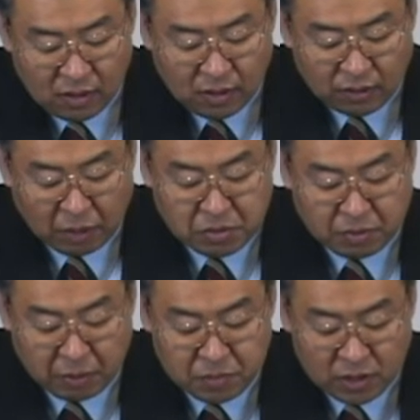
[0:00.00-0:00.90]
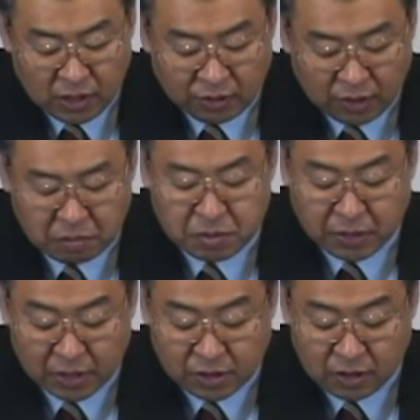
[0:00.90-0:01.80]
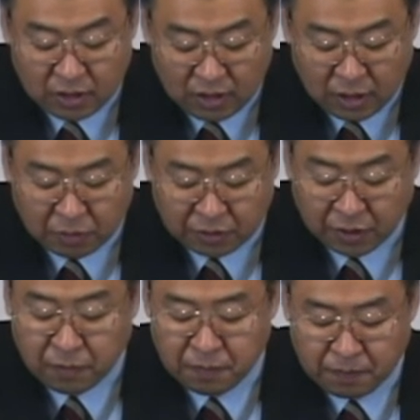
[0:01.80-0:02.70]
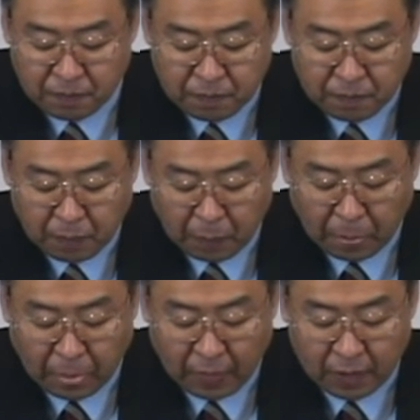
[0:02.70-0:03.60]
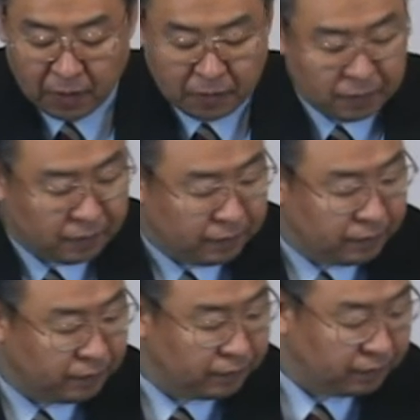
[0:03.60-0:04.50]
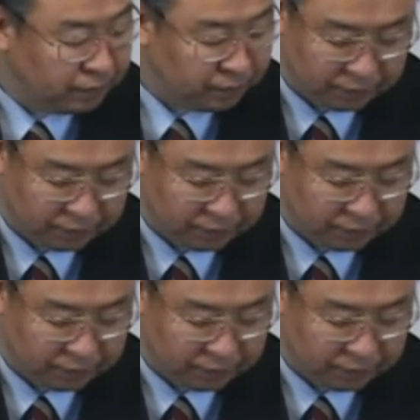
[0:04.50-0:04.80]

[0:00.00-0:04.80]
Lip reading: the thief, if he is caught, must pay back double.